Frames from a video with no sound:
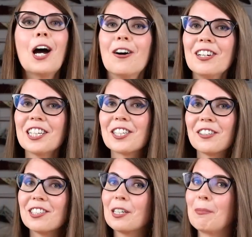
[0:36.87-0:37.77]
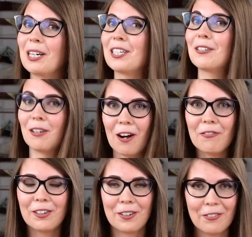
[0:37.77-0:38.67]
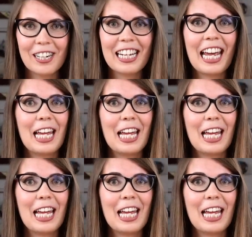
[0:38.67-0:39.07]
only shows how much you love our work